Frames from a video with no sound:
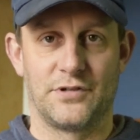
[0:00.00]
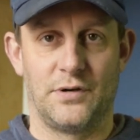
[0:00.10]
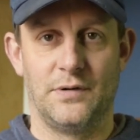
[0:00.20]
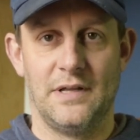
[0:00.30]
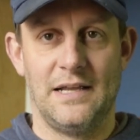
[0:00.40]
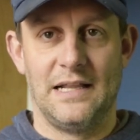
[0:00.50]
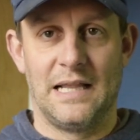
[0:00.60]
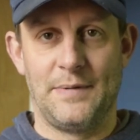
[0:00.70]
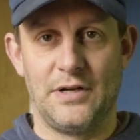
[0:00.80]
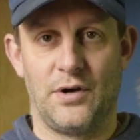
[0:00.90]
So
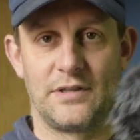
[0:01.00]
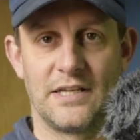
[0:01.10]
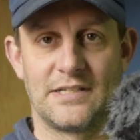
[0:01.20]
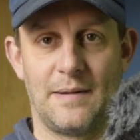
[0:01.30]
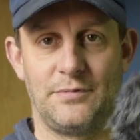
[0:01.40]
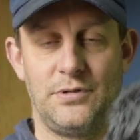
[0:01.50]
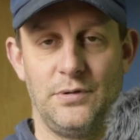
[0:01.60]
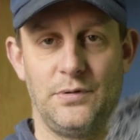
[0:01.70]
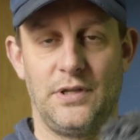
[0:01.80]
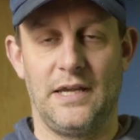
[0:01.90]
let me hook this up
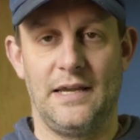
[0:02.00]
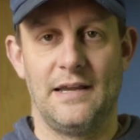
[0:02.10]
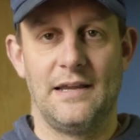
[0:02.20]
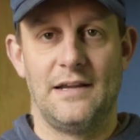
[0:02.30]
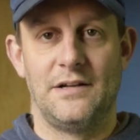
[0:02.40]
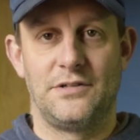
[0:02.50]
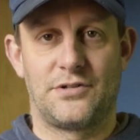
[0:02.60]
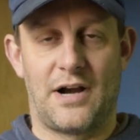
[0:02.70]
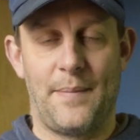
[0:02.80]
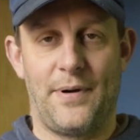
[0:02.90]
to the
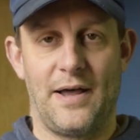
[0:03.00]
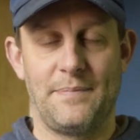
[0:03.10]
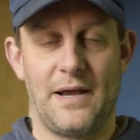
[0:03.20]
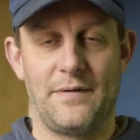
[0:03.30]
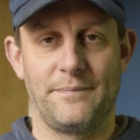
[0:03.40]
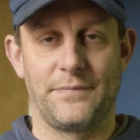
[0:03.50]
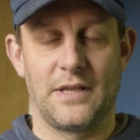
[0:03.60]
tripod mount,